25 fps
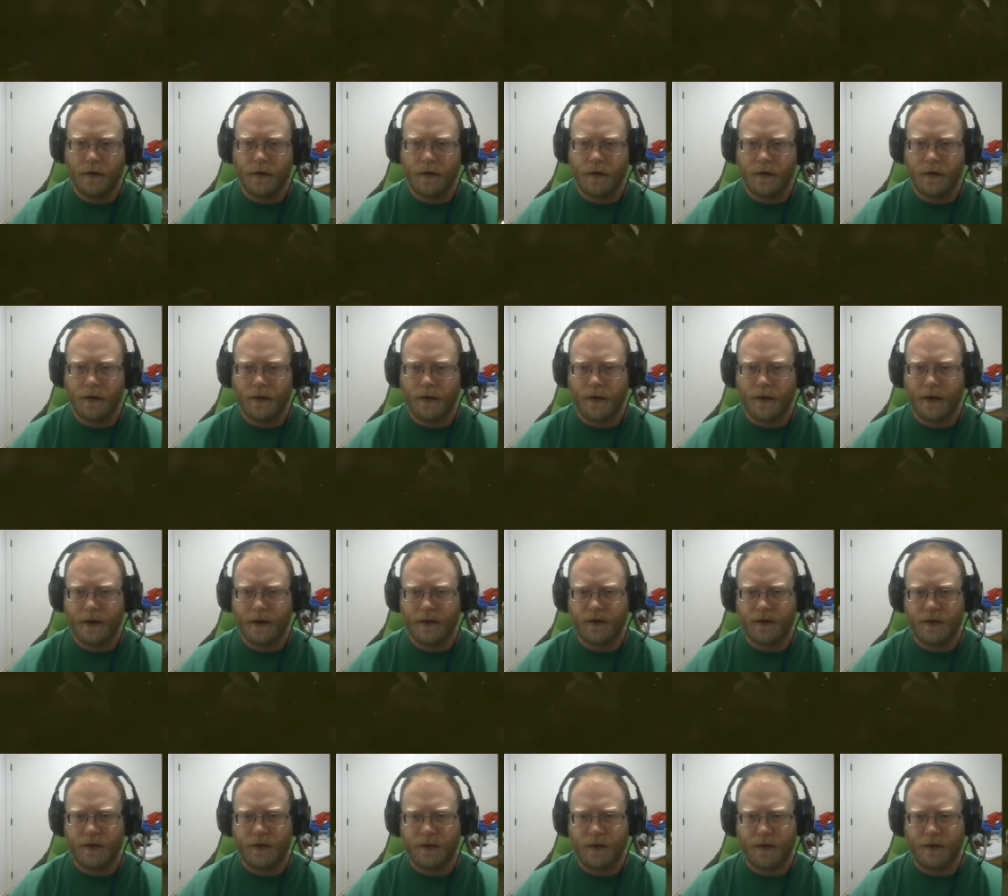Alright,
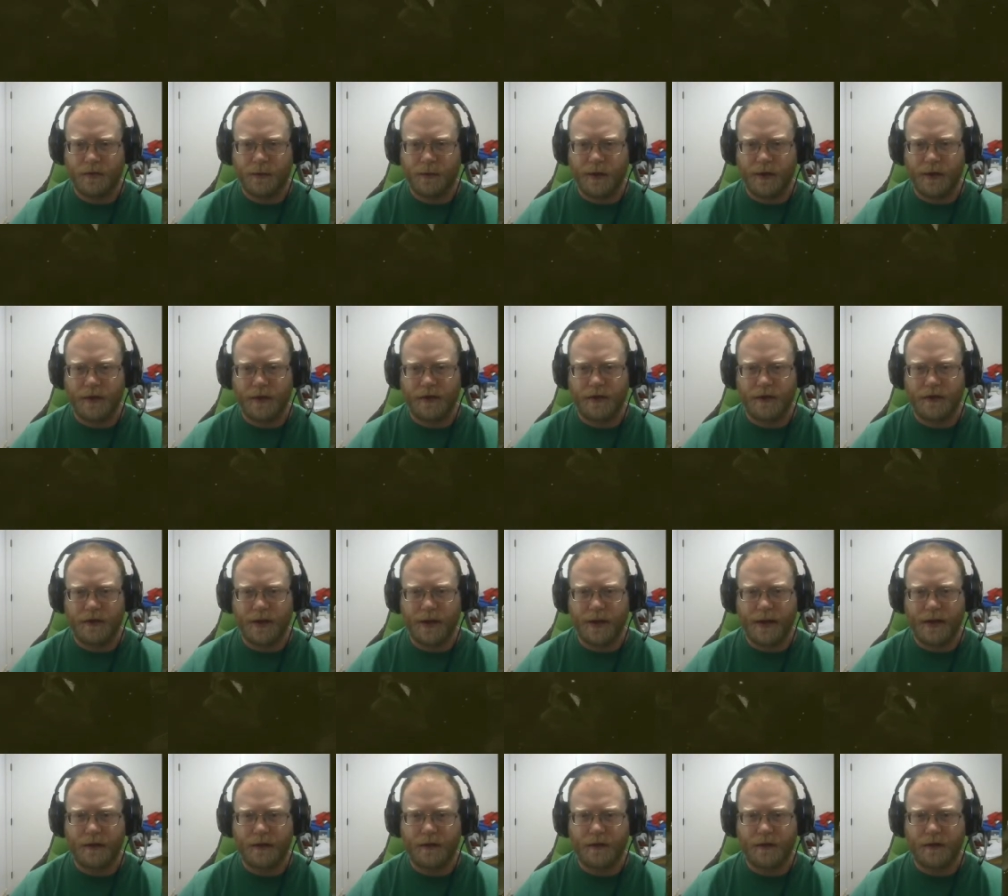so he's released.
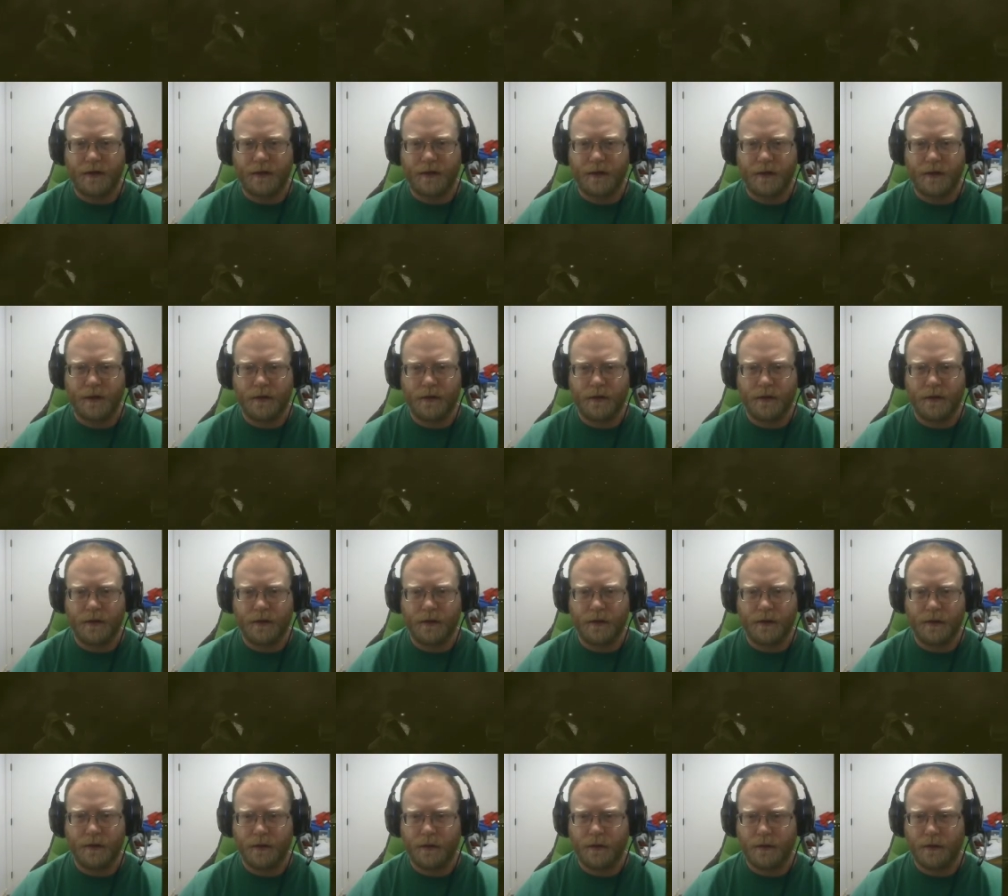Select.
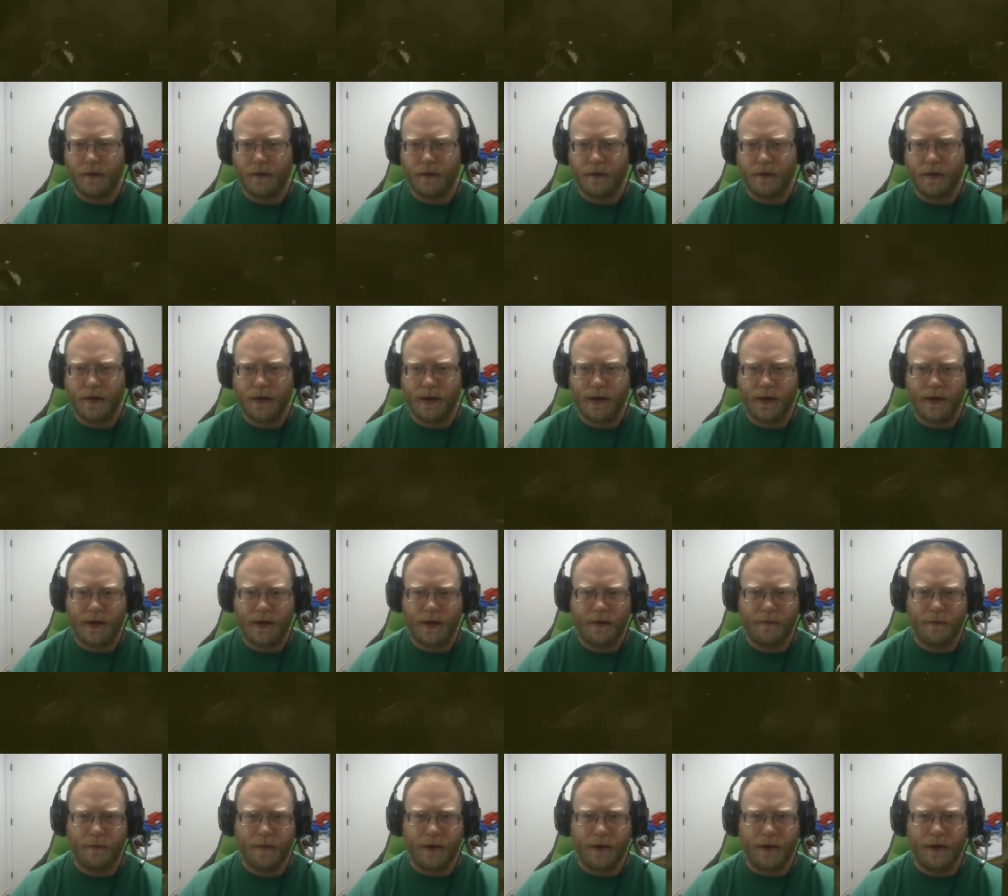Get
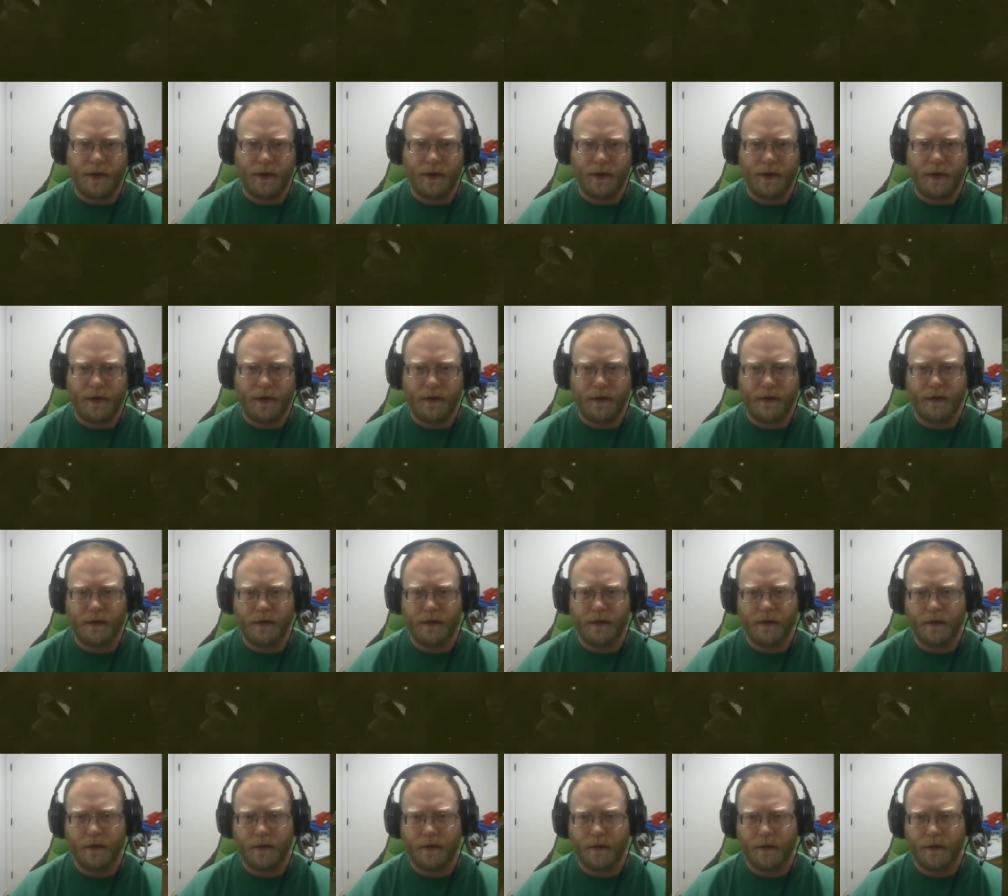him on your
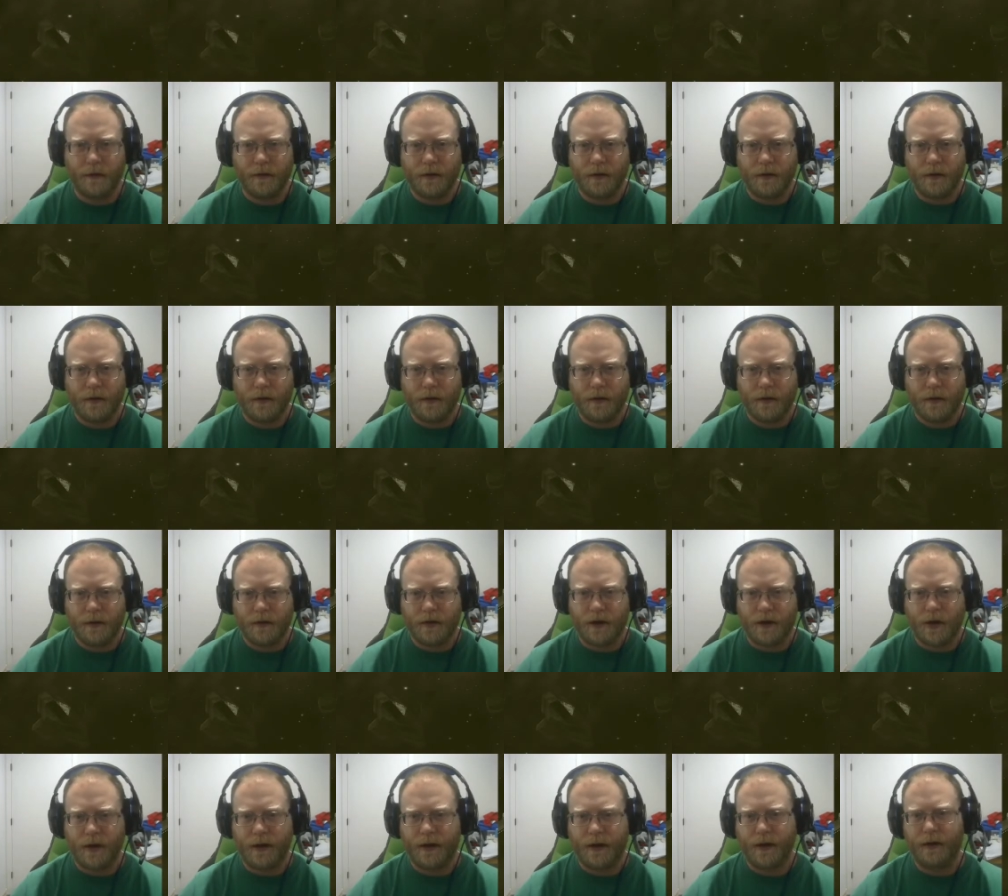
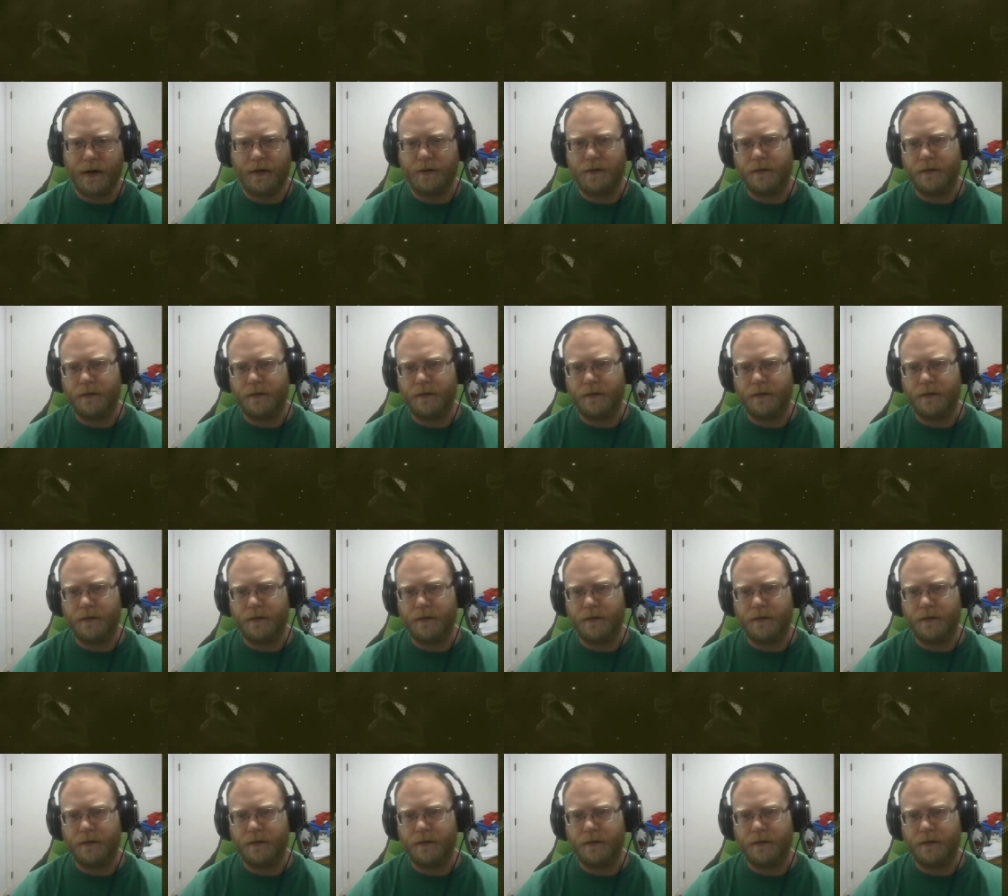target.